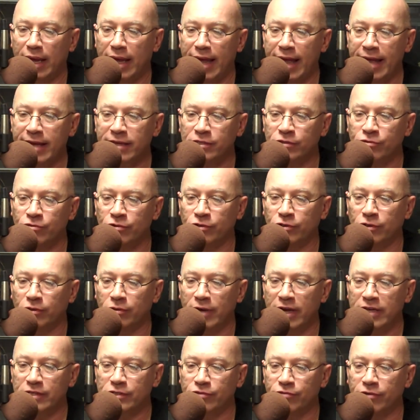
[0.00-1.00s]

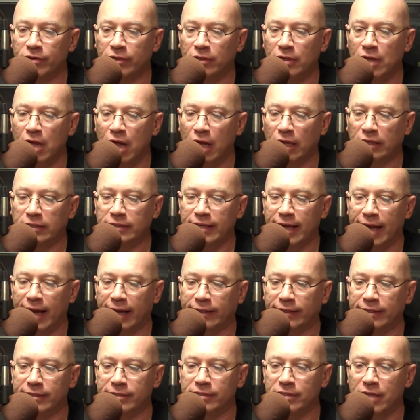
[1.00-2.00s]
extraterrestrial
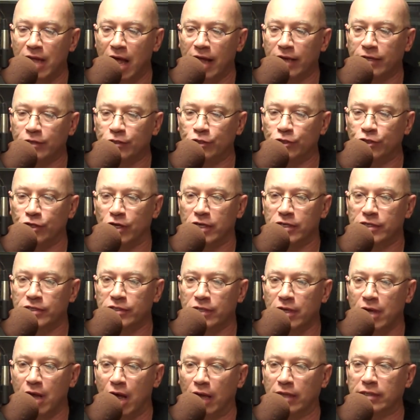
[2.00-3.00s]
contact is not
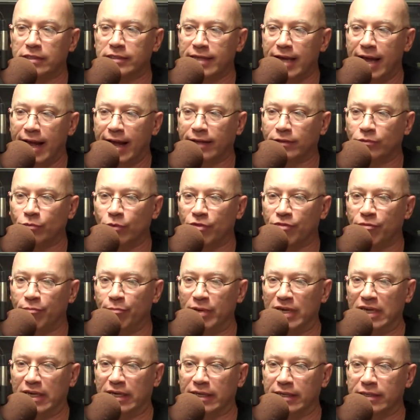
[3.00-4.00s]
just contact
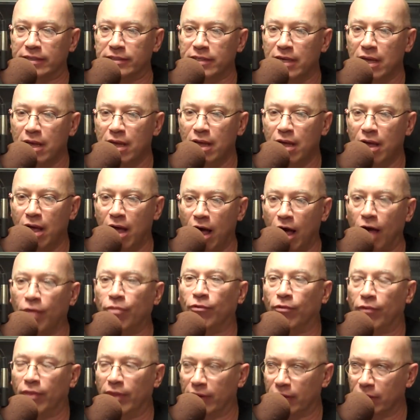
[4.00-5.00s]
with beings
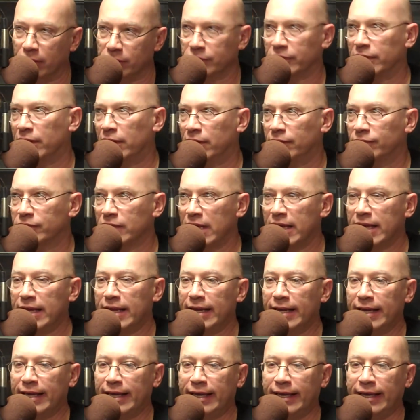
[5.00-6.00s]
other than ourselves.
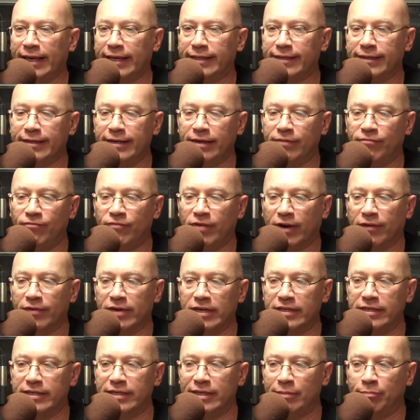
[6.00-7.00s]
It
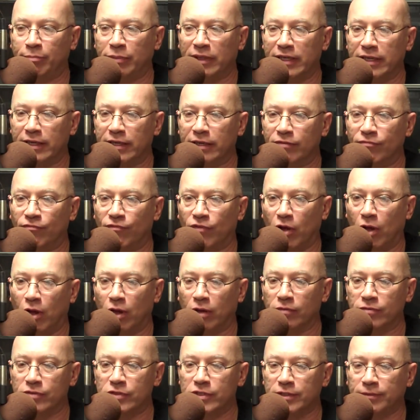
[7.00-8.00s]
very deeply
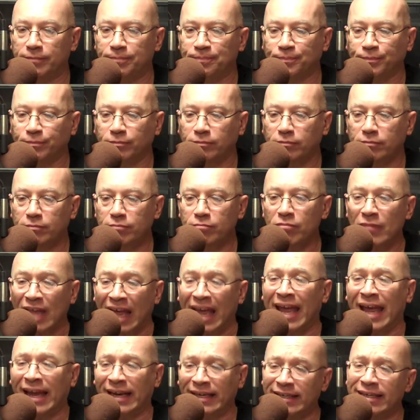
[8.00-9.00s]
involves
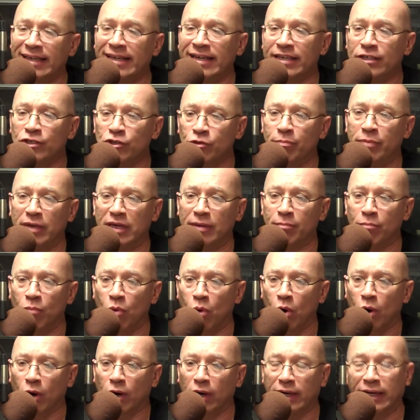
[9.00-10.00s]
a need to be
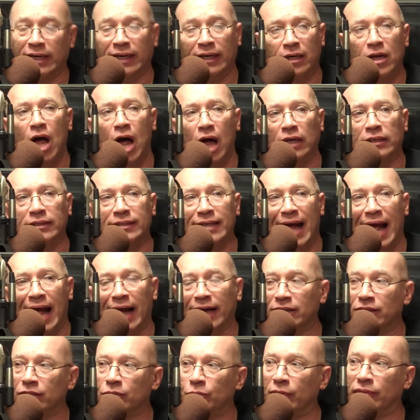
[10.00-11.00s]
more in
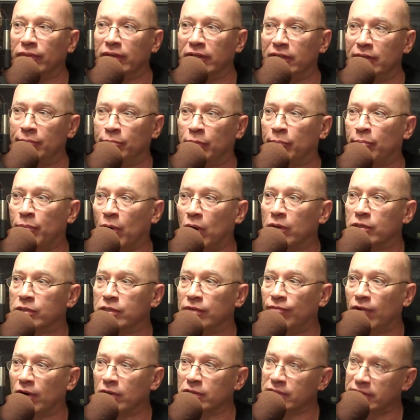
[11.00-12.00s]
contact with the deeper
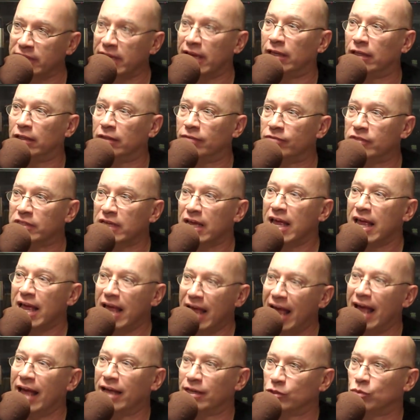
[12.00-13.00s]
parts of ourselves
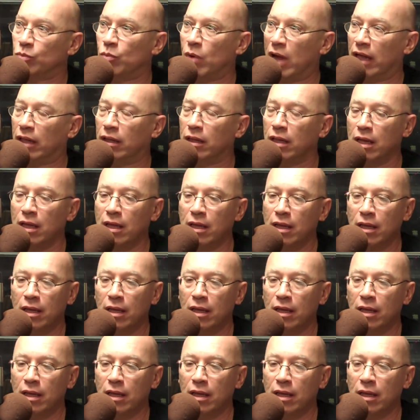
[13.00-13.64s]
as well.